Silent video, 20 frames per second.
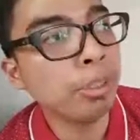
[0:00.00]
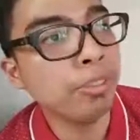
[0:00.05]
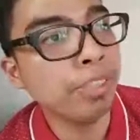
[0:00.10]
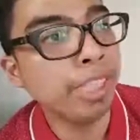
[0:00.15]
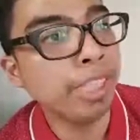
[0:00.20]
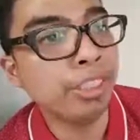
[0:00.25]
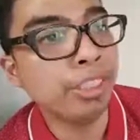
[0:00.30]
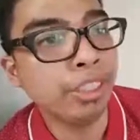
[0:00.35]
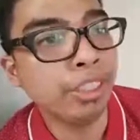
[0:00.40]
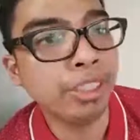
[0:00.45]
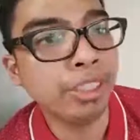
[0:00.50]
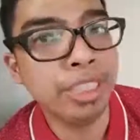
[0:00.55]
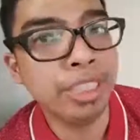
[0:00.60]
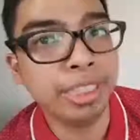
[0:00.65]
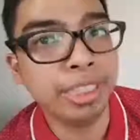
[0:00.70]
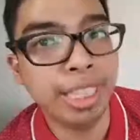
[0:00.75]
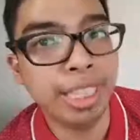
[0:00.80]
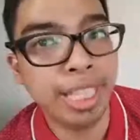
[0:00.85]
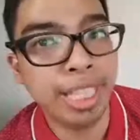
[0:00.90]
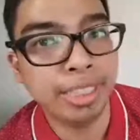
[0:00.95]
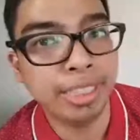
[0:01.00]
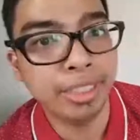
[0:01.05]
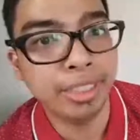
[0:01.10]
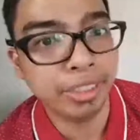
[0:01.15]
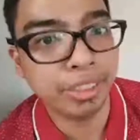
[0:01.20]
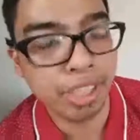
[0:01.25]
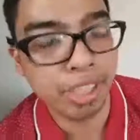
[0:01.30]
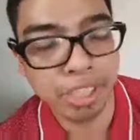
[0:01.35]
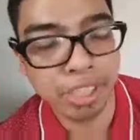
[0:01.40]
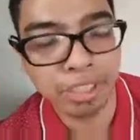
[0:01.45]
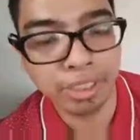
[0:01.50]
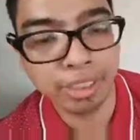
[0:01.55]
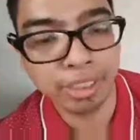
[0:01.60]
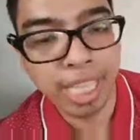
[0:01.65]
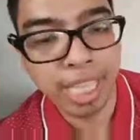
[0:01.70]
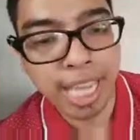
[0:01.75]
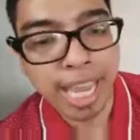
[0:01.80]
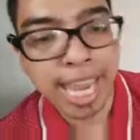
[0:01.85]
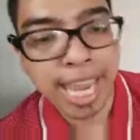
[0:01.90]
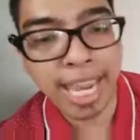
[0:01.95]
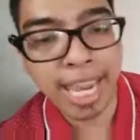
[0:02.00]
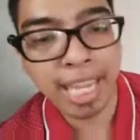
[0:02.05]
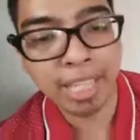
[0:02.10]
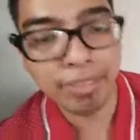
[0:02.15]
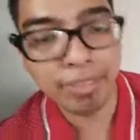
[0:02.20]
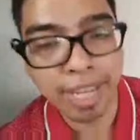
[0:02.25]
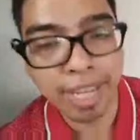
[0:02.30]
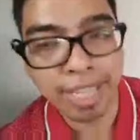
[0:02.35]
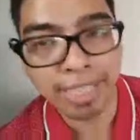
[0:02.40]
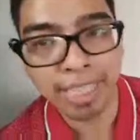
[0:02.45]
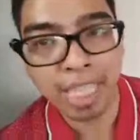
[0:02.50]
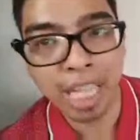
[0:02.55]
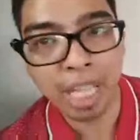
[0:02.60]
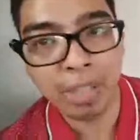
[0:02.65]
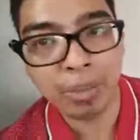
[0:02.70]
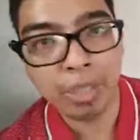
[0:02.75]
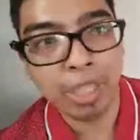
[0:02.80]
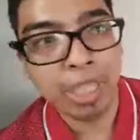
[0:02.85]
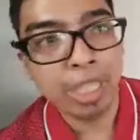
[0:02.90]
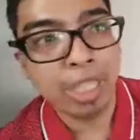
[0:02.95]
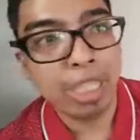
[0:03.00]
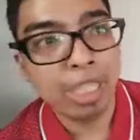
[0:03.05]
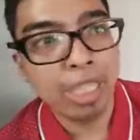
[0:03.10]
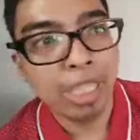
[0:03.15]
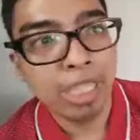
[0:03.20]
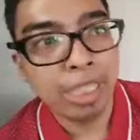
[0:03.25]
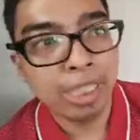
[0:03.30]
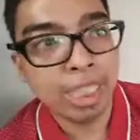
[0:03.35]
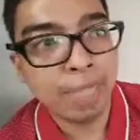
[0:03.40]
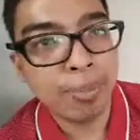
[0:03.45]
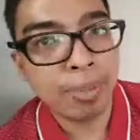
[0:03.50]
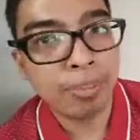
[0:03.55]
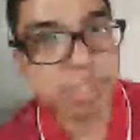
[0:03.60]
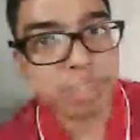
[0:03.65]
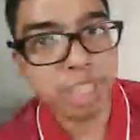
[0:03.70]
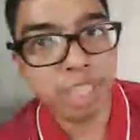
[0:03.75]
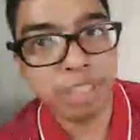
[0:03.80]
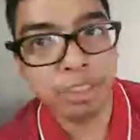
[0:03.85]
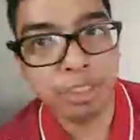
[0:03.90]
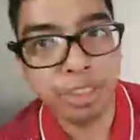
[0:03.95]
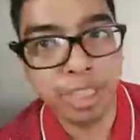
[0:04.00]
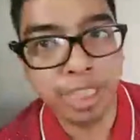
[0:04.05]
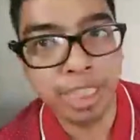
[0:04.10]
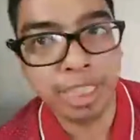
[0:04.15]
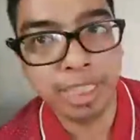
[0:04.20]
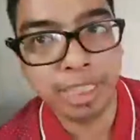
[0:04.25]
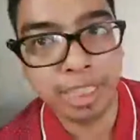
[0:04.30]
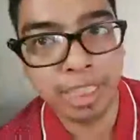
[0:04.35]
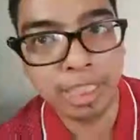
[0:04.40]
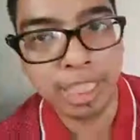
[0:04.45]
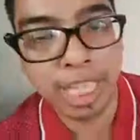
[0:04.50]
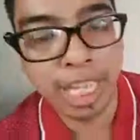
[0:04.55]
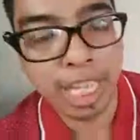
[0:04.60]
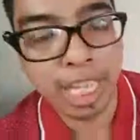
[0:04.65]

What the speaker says: internally selected songs, and find out some of the countries'